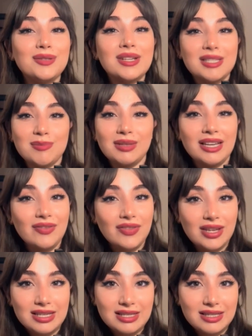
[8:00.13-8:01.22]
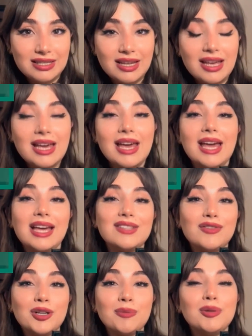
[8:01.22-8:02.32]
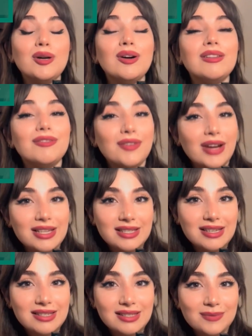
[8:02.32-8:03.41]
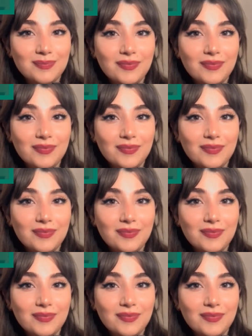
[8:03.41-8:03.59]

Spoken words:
to explain this. Adverbial phrases.